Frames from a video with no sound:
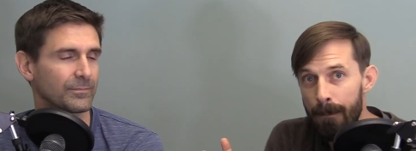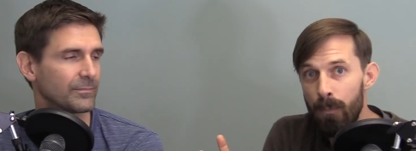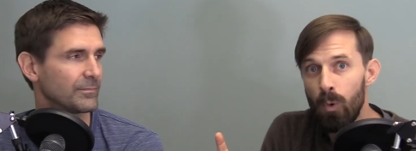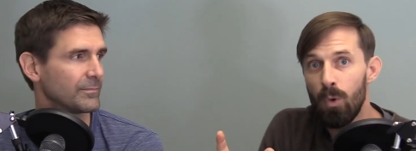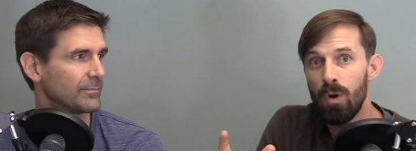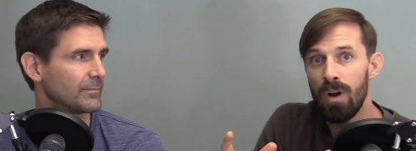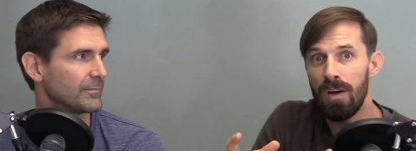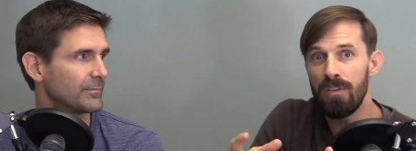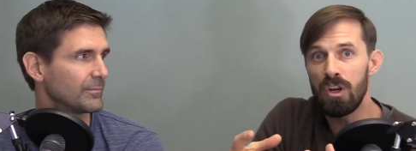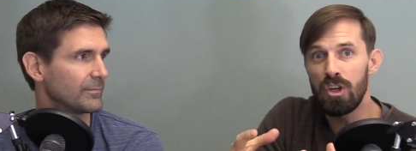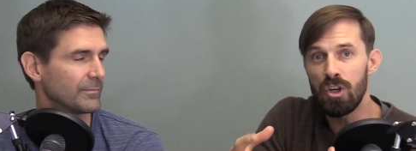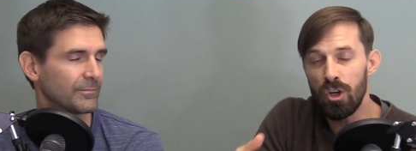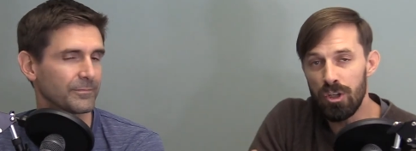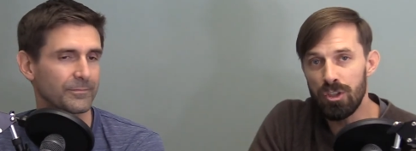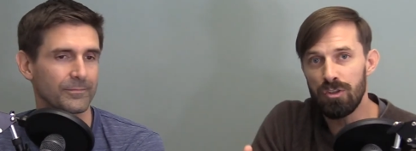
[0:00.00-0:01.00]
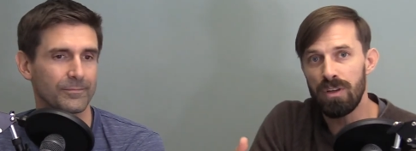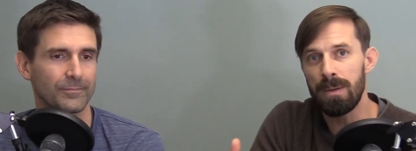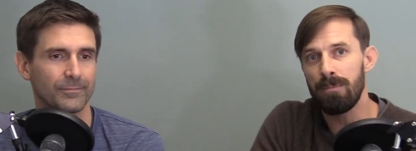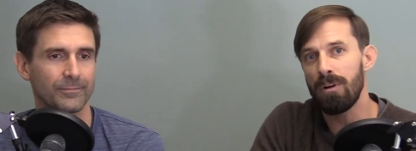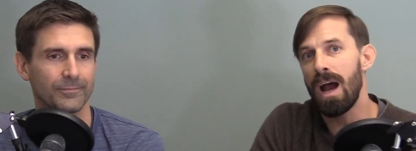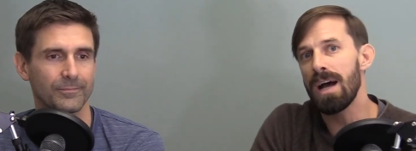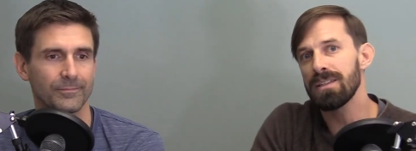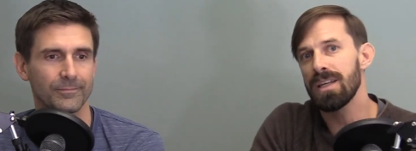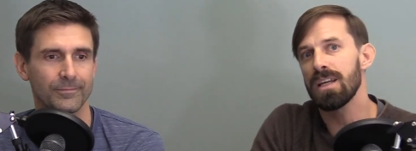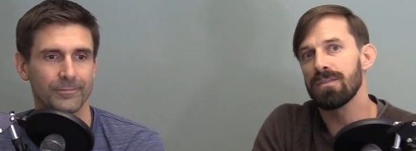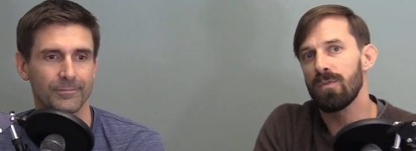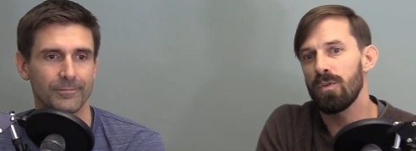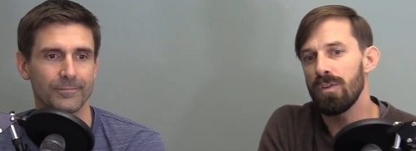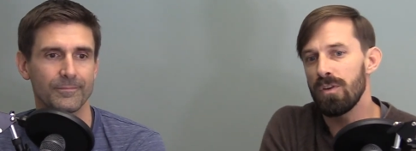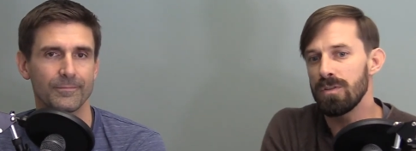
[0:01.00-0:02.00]
Speaker 1: more
Speaker 2: of a nurturing process
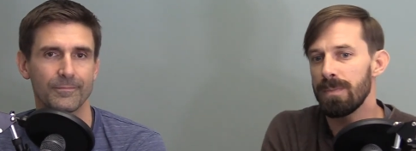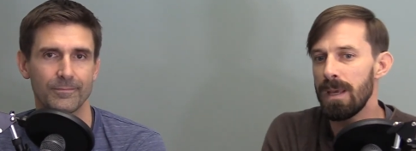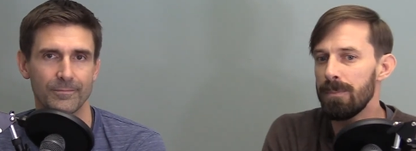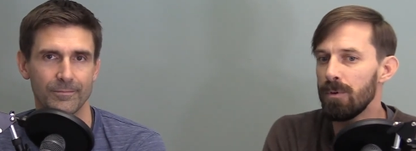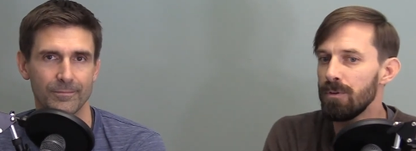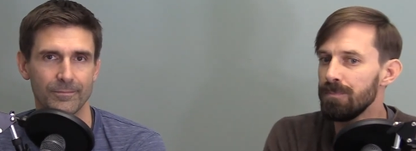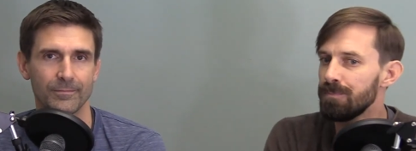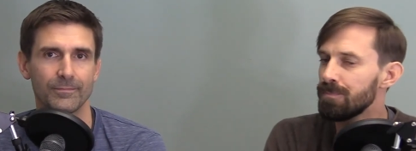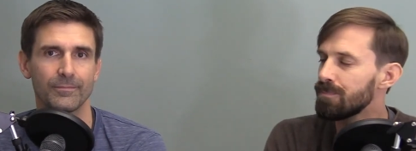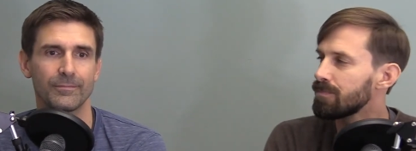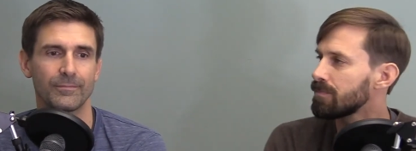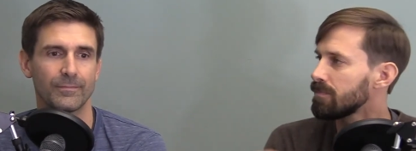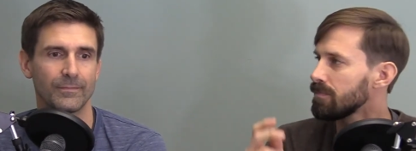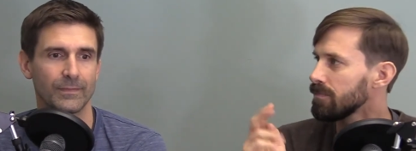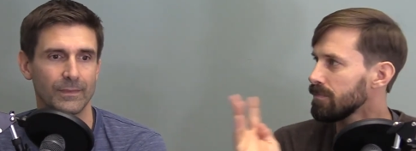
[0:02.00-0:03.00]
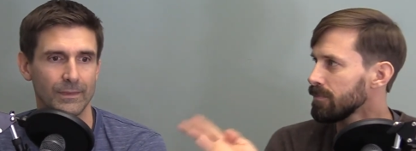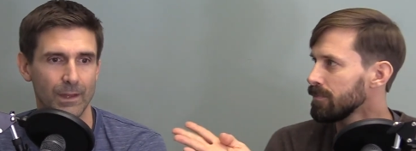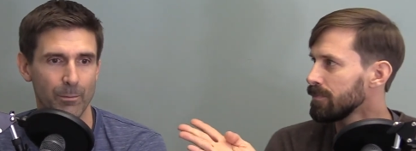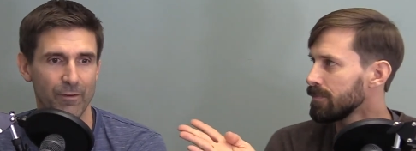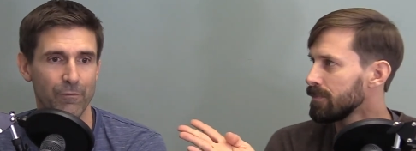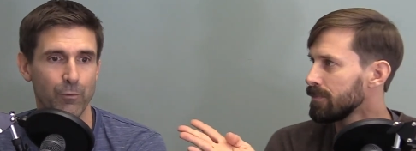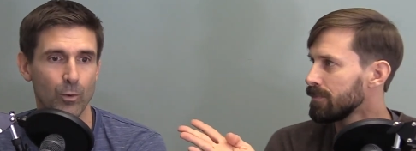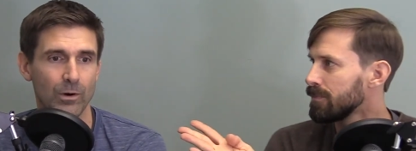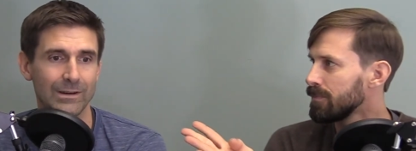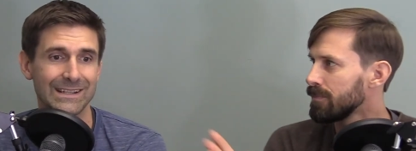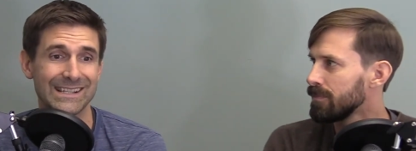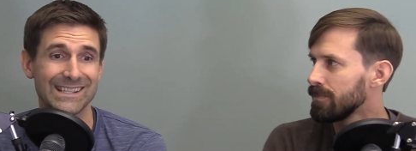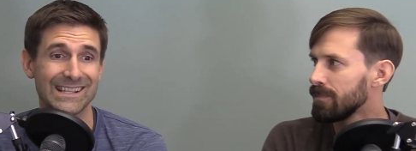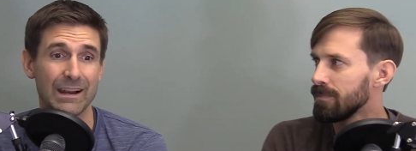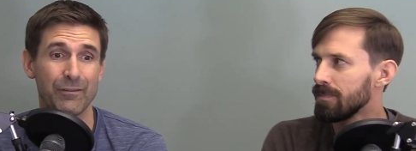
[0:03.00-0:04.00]
for those people. Number four,
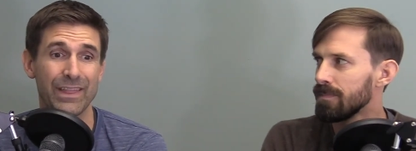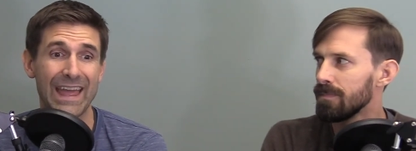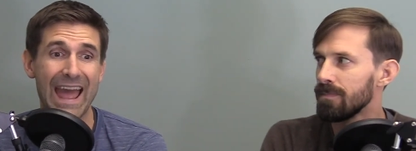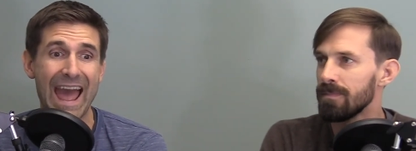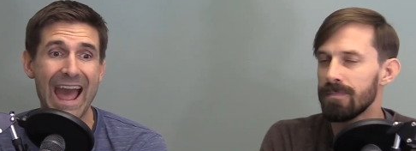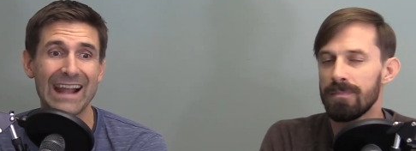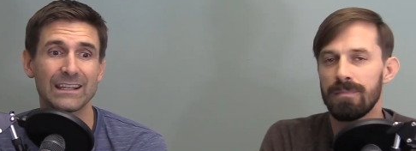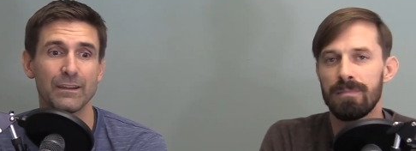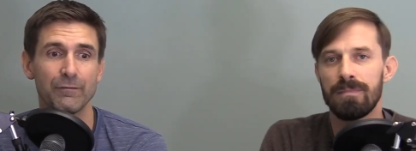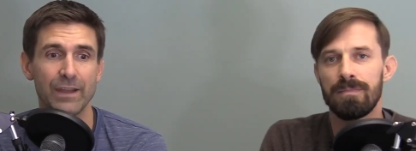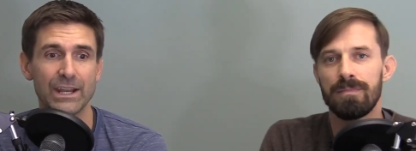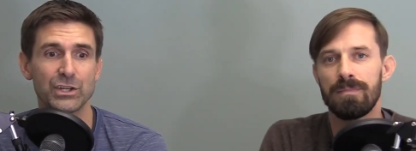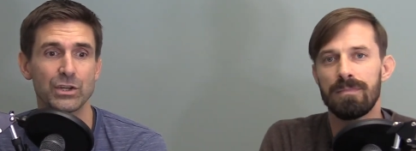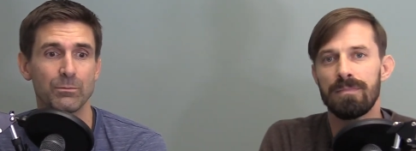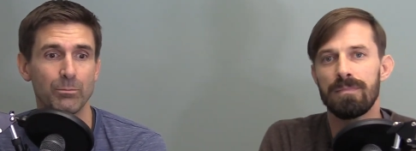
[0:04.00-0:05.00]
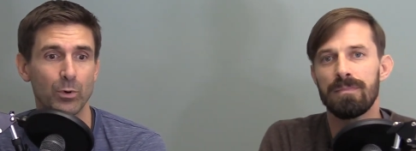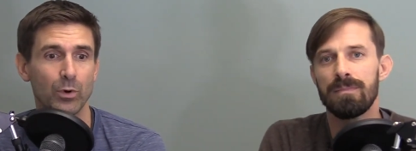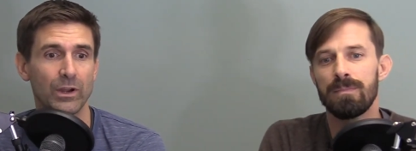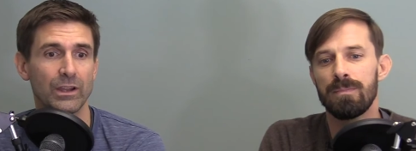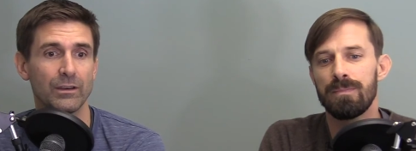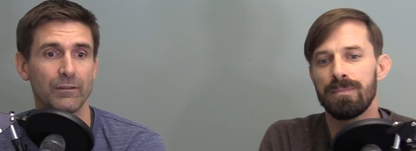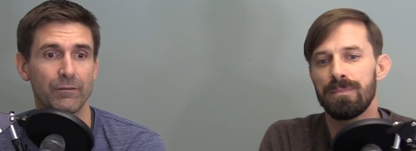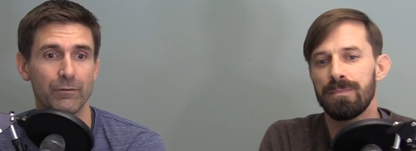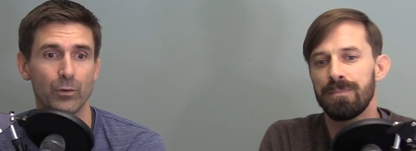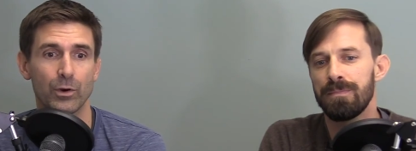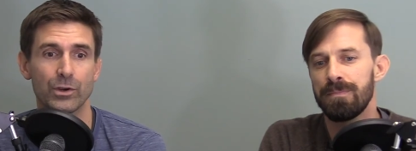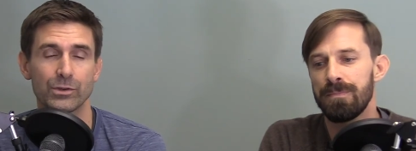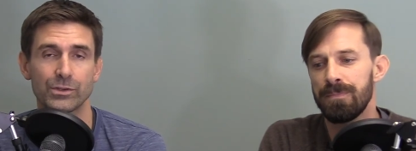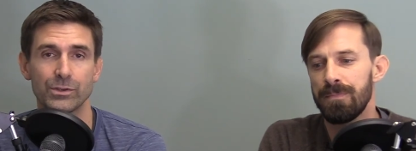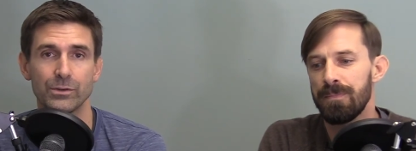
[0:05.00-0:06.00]
discover the activation point for
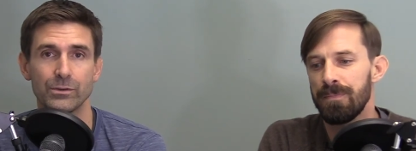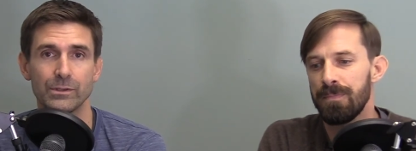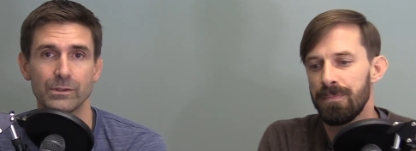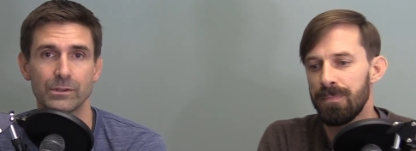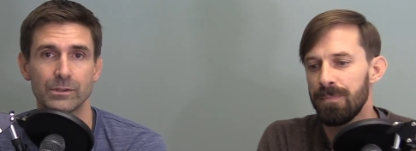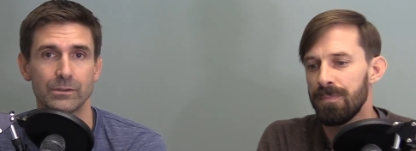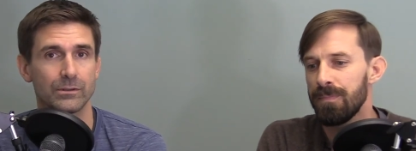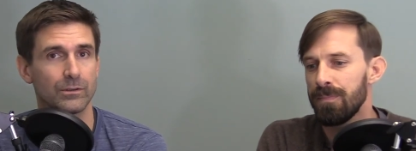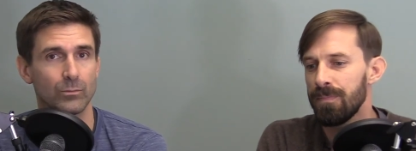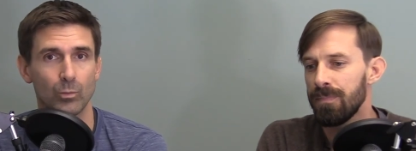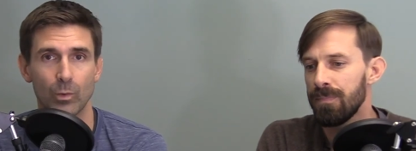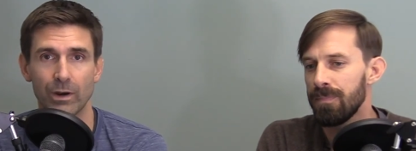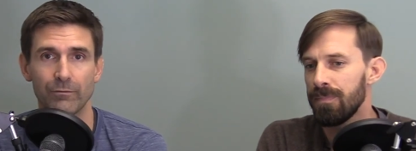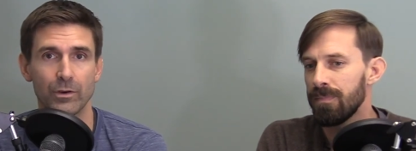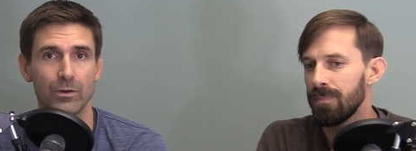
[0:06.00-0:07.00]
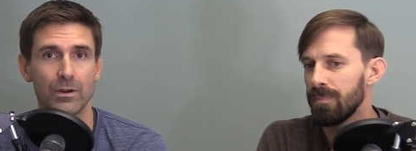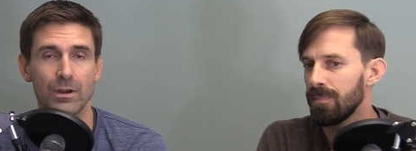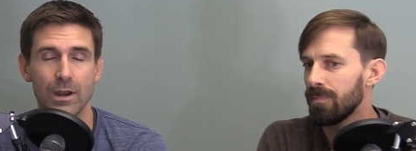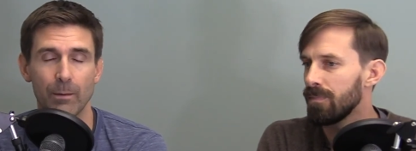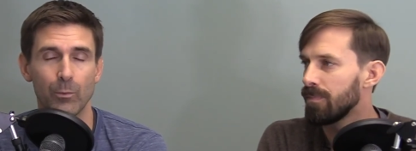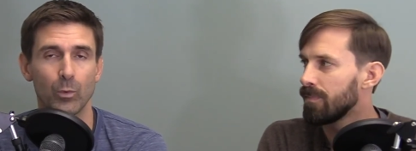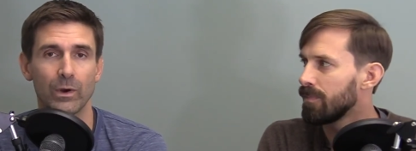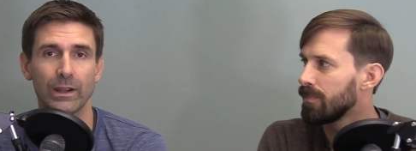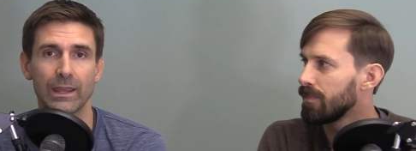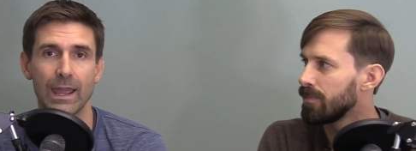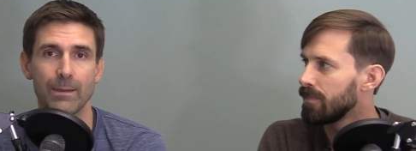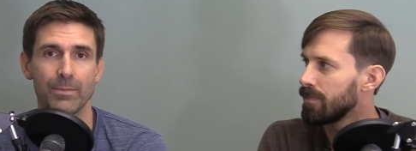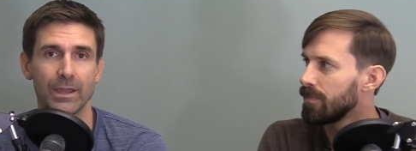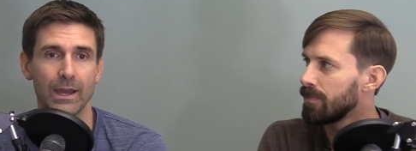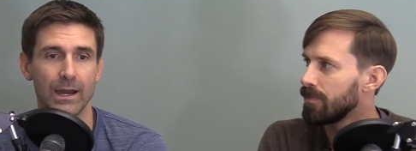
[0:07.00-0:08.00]
your students, one of your number one
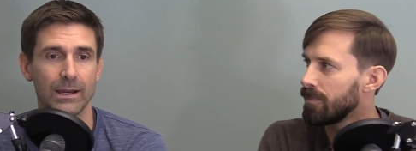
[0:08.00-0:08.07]
K P